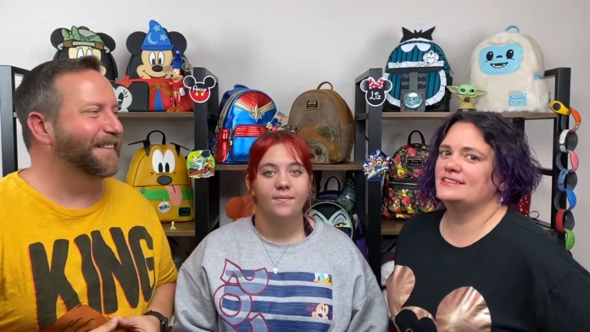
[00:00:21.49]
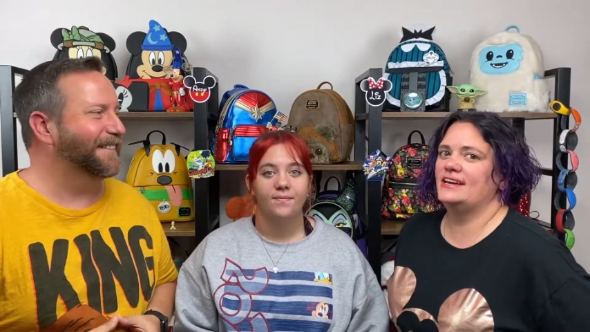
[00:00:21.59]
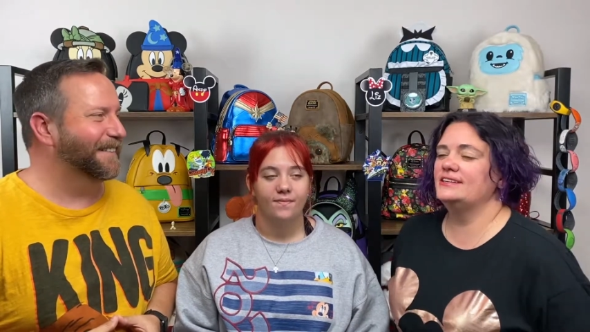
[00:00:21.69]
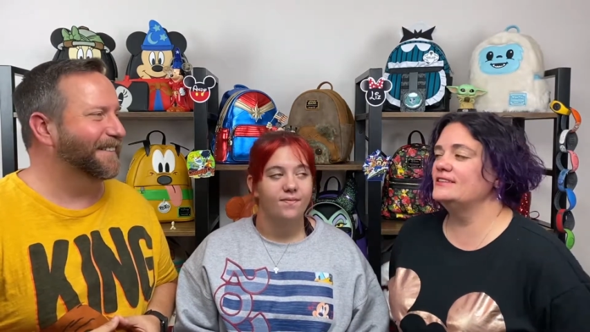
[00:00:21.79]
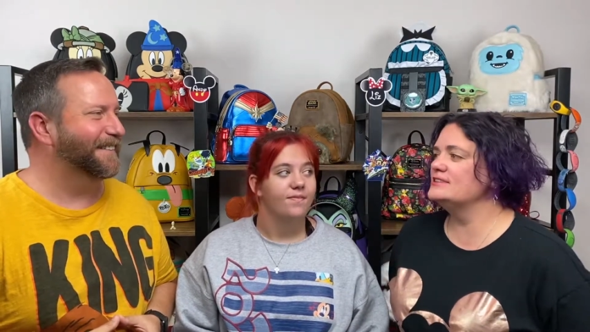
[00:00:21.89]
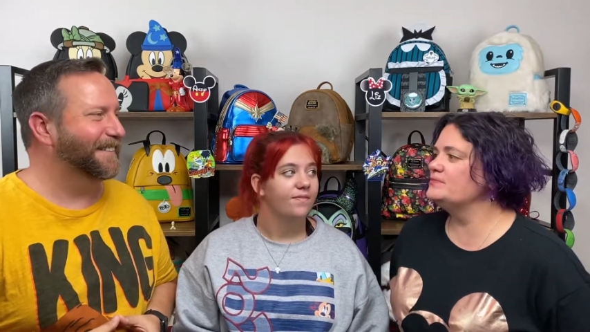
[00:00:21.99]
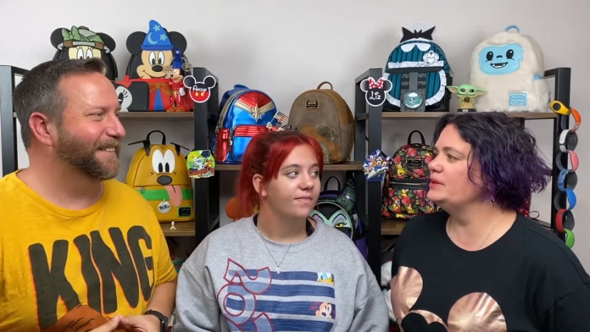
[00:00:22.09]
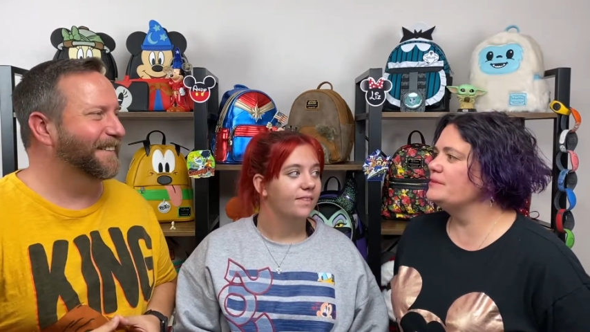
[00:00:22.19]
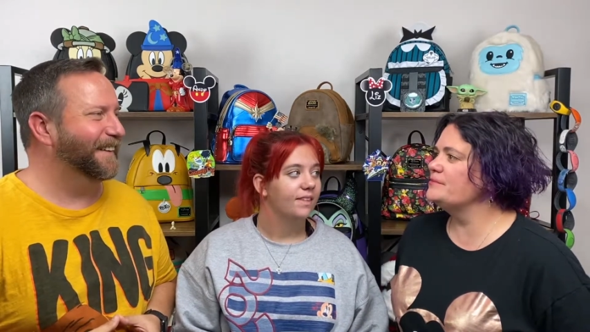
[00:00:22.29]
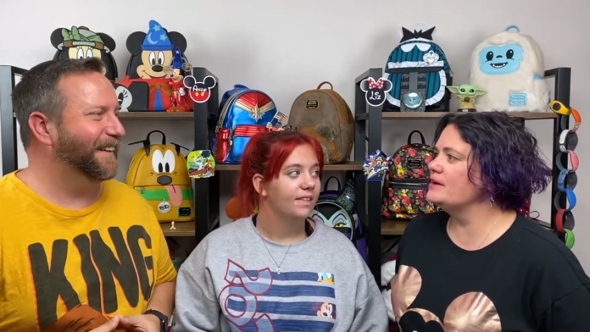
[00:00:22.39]
Speaker 1: And this
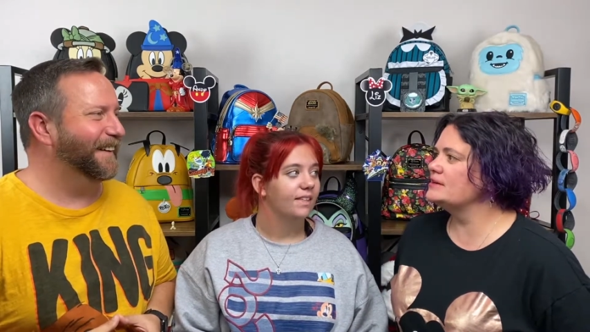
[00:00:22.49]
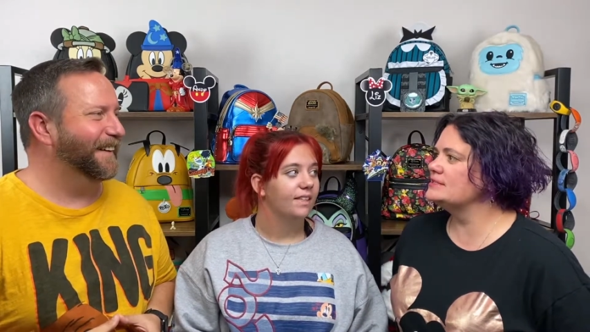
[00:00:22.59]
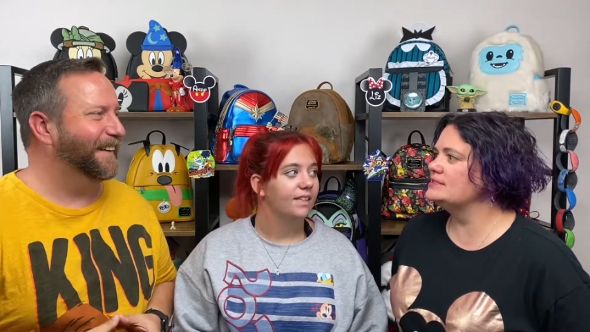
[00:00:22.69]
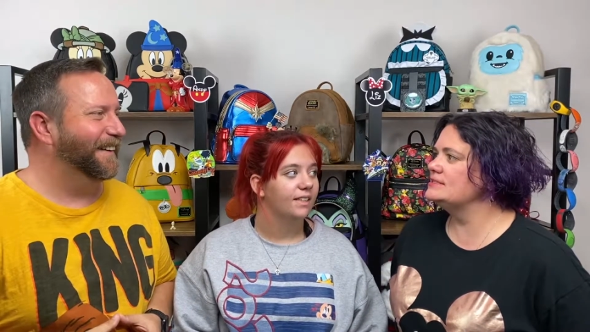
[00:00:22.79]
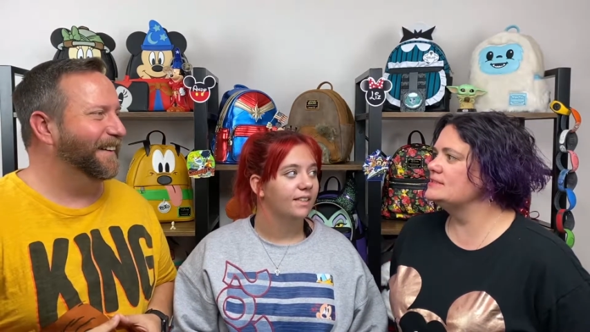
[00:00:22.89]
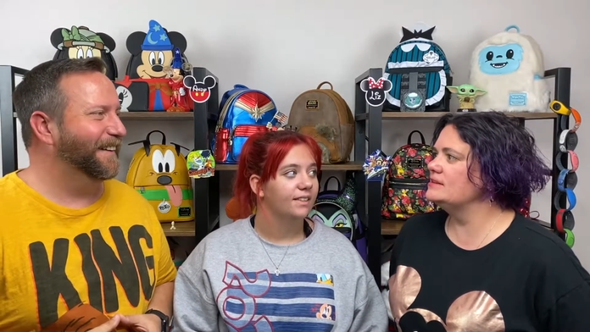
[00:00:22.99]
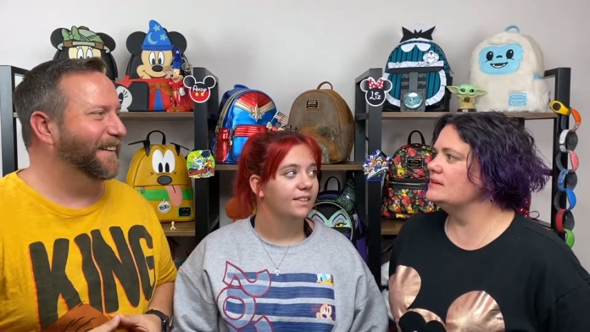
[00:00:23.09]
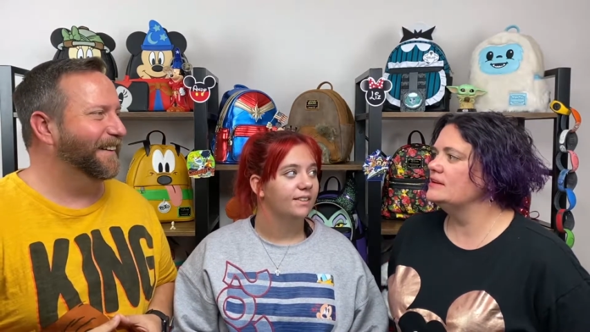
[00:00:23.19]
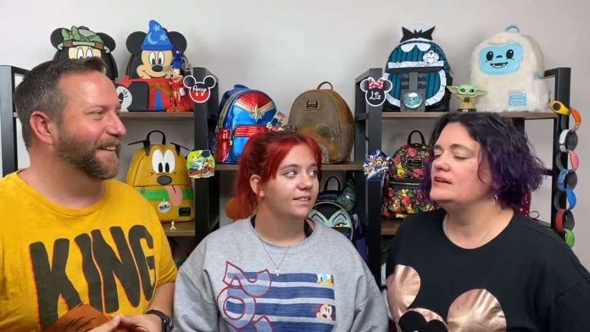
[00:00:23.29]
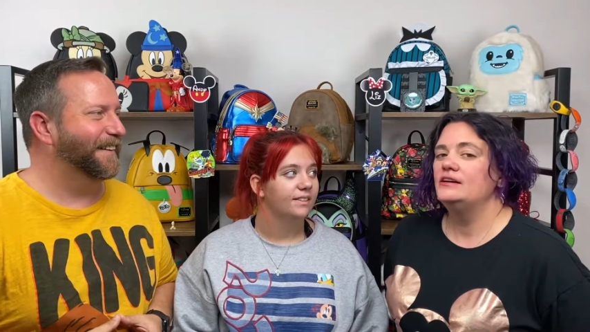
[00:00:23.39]
bling box is
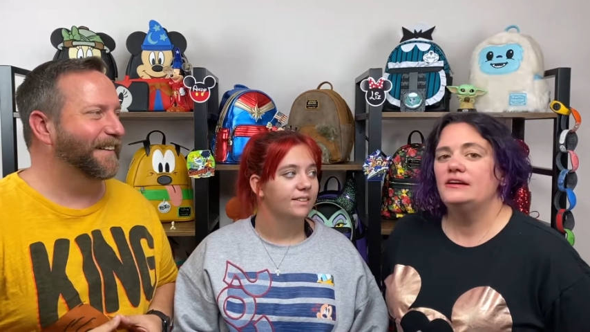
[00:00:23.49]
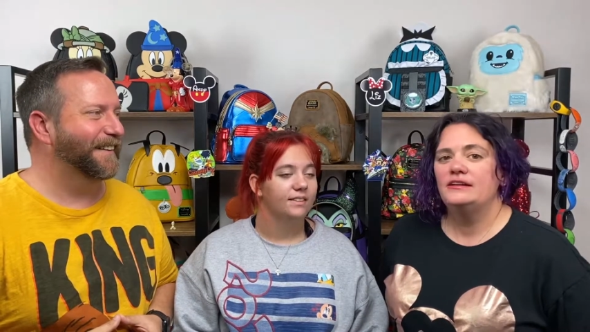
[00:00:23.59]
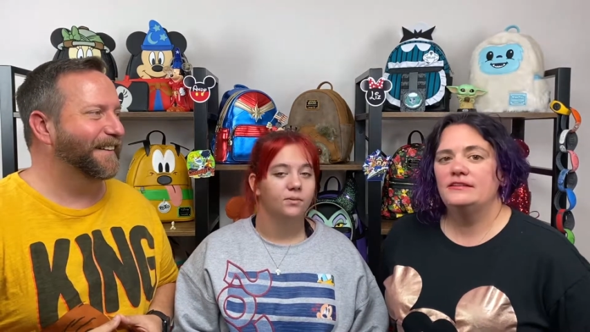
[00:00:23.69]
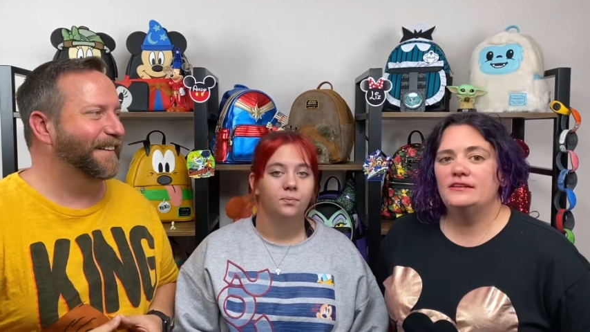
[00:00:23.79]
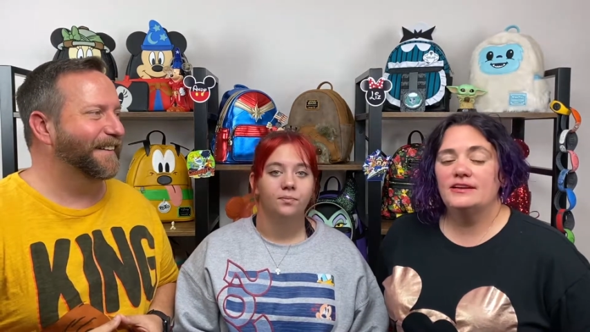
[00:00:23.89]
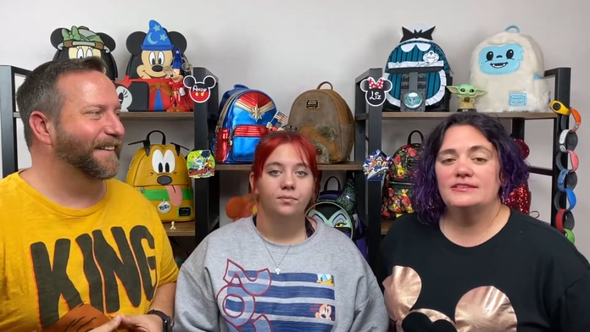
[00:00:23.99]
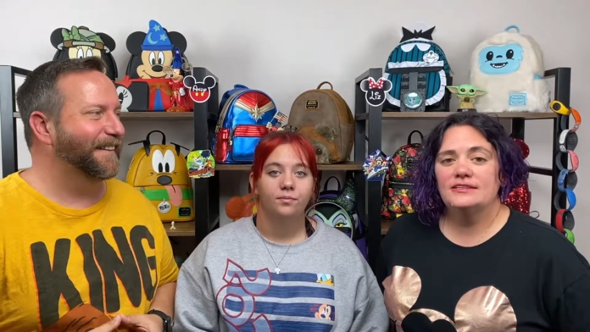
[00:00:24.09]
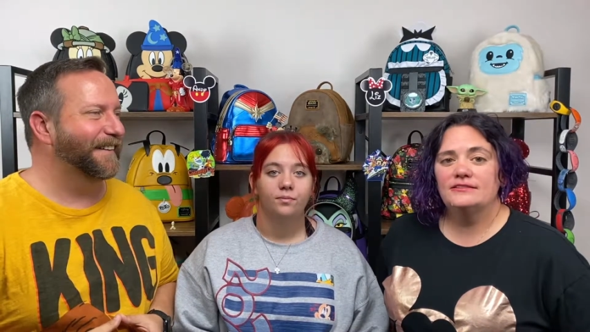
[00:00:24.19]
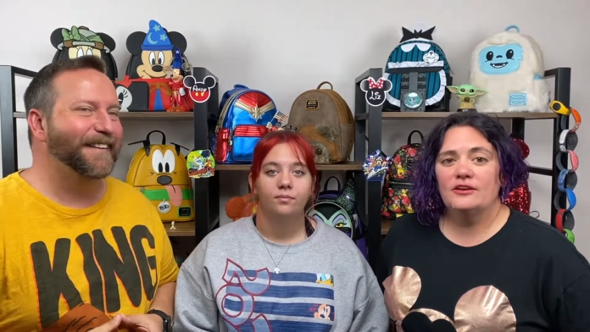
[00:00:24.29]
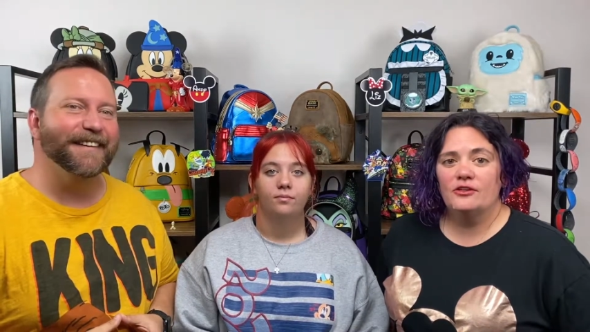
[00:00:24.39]
the
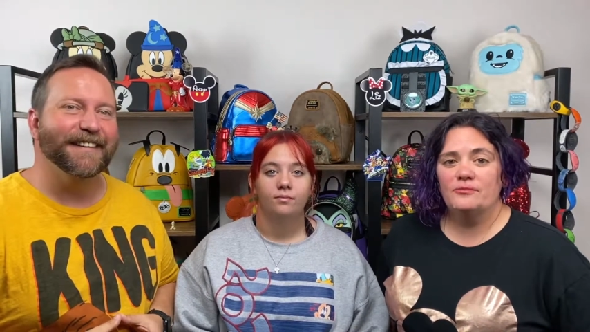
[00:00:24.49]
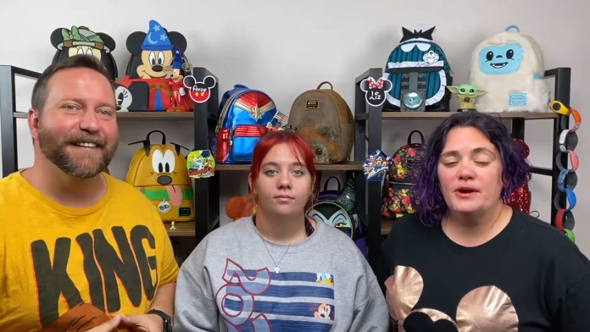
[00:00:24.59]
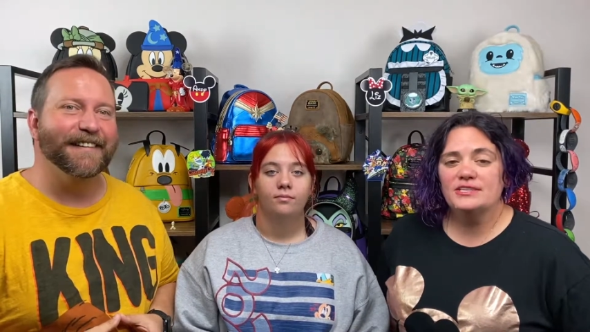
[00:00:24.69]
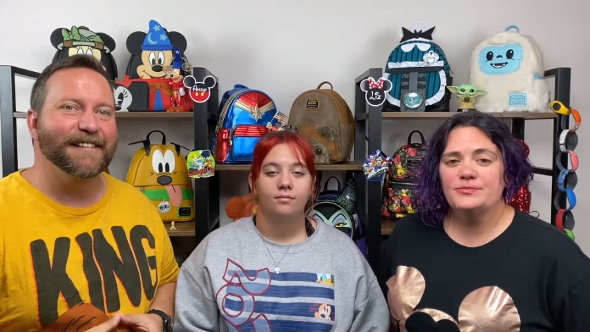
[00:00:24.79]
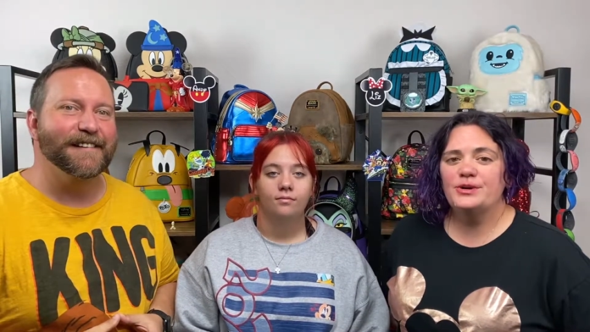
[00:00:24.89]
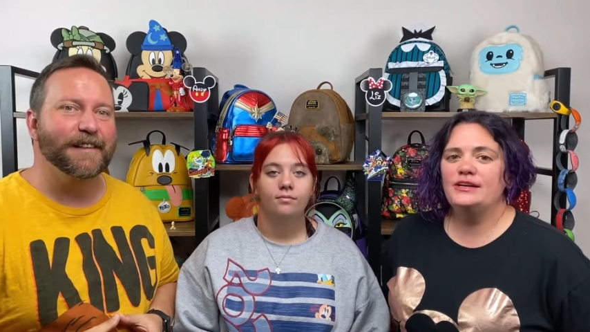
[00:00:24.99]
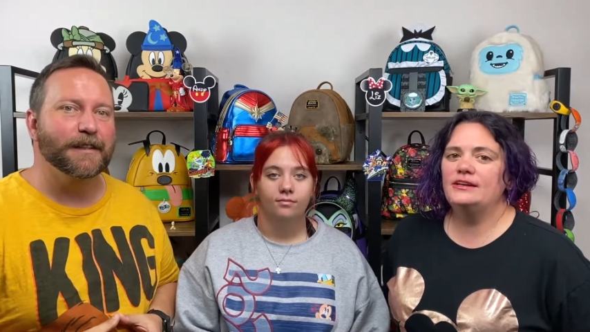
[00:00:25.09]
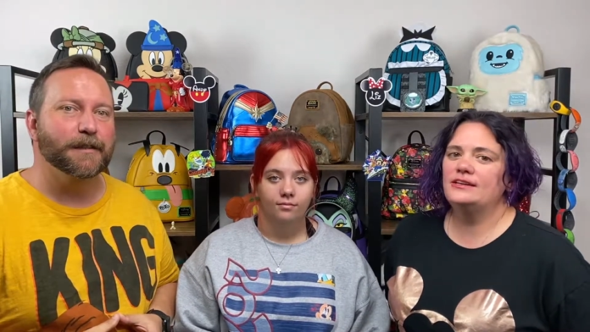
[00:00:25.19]
nineteen dollar price point.